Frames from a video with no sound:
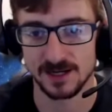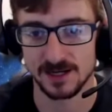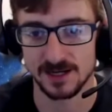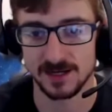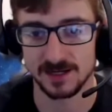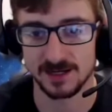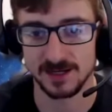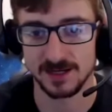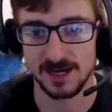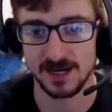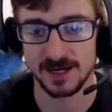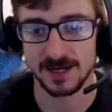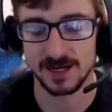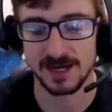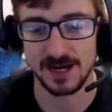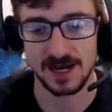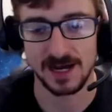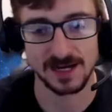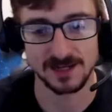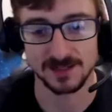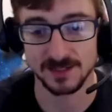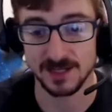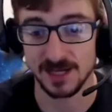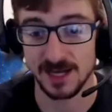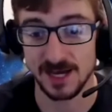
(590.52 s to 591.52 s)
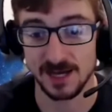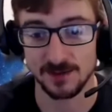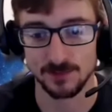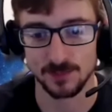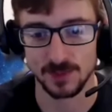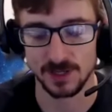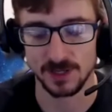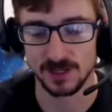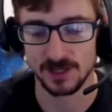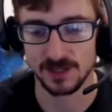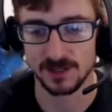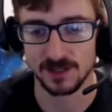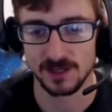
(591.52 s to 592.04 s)
yeah, yeah,
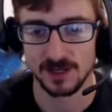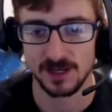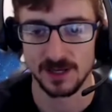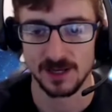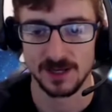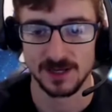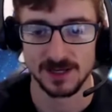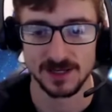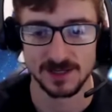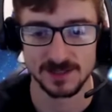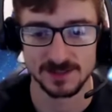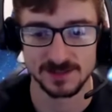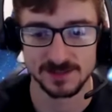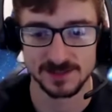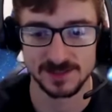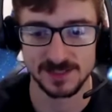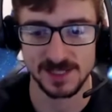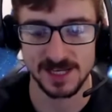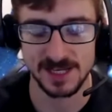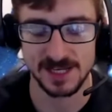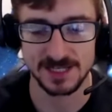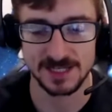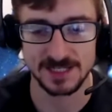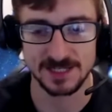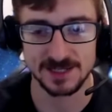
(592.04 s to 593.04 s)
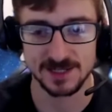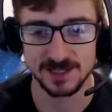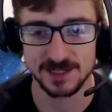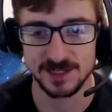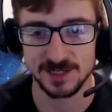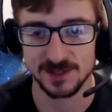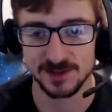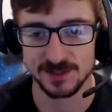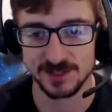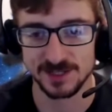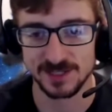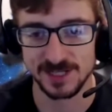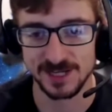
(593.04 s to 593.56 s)
but
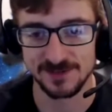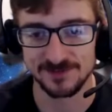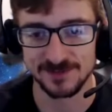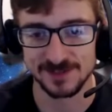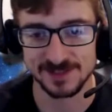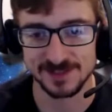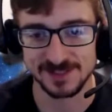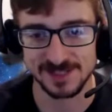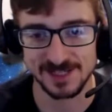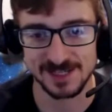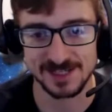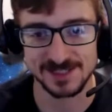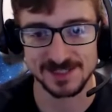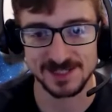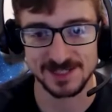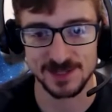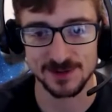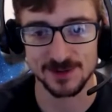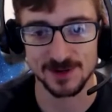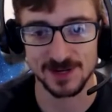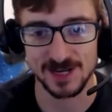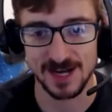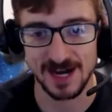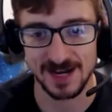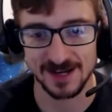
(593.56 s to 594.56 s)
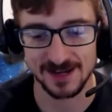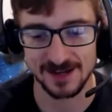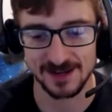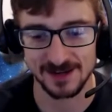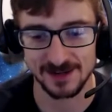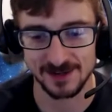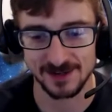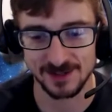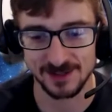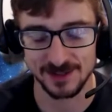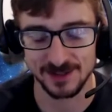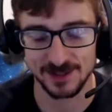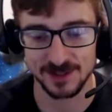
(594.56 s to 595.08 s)
See, the difference is you kind
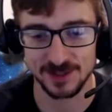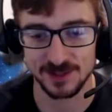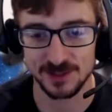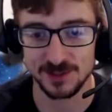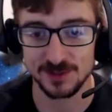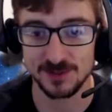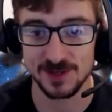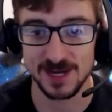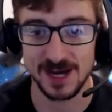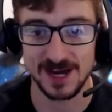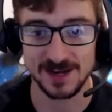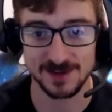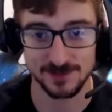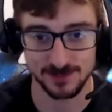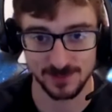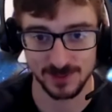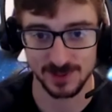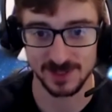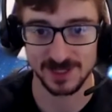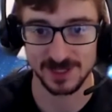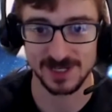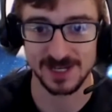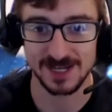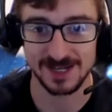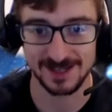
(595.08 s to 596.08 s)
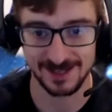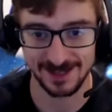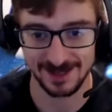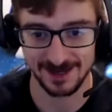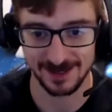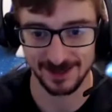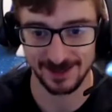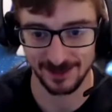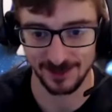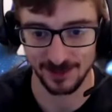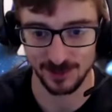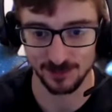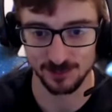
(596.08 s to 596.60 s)
of predicted it
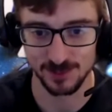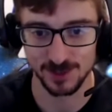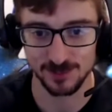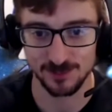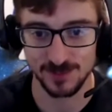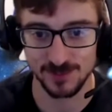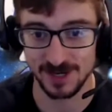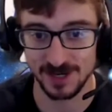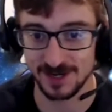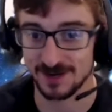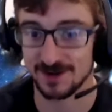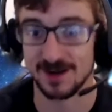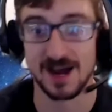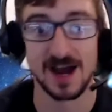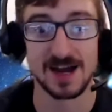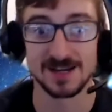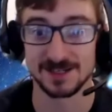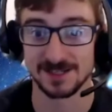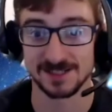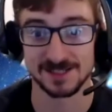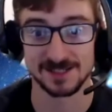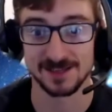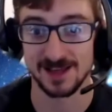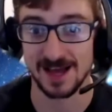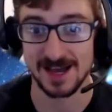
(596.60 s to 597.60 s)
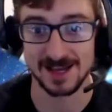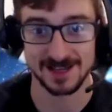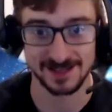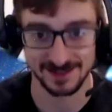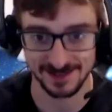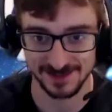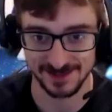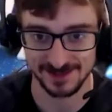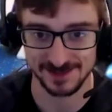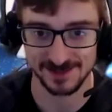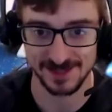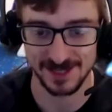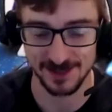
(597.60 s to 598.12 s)
a little bit better. I just like
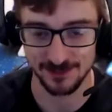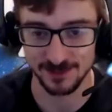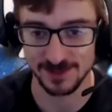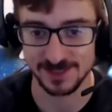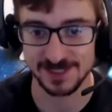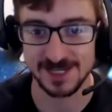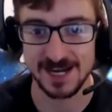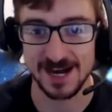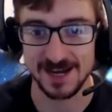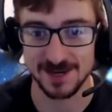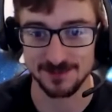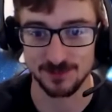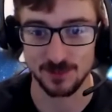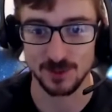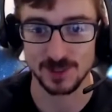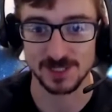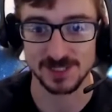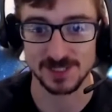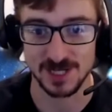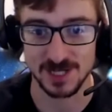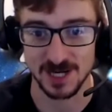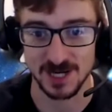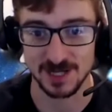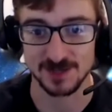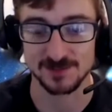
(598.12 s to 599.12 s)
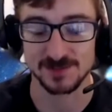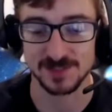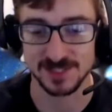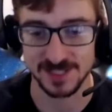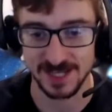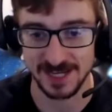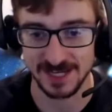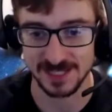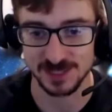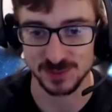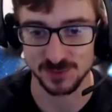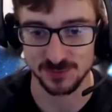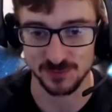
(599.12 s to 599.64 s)
it was kind of more
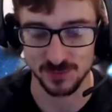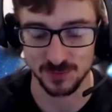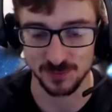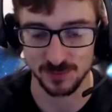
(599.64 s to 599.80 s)
circumstantial for